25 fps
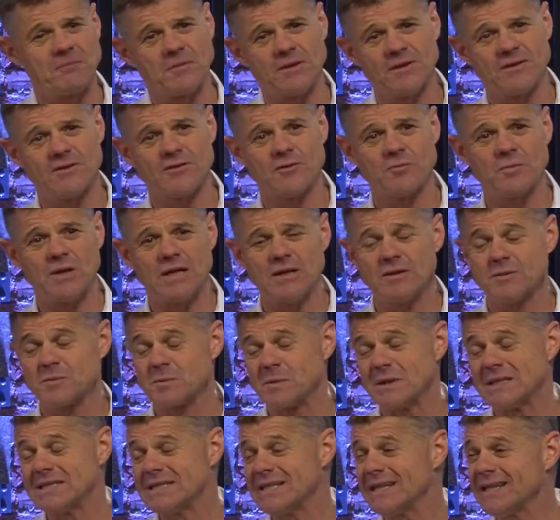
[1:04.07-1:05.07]
This has been
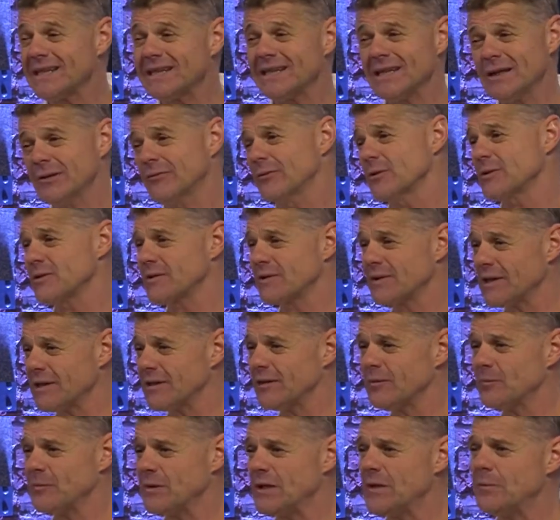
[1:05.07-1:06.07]
particularly for
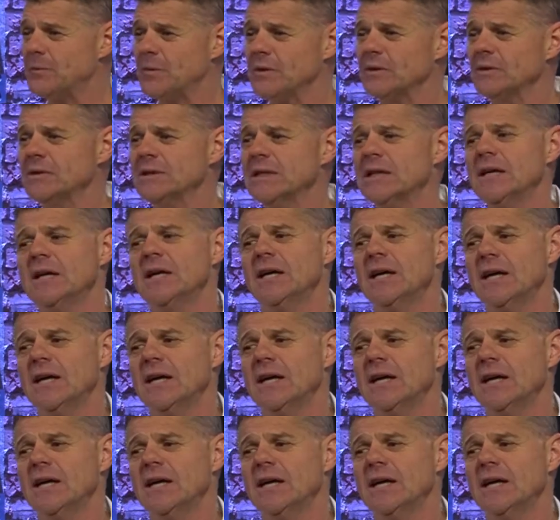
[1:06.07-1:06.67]
single people,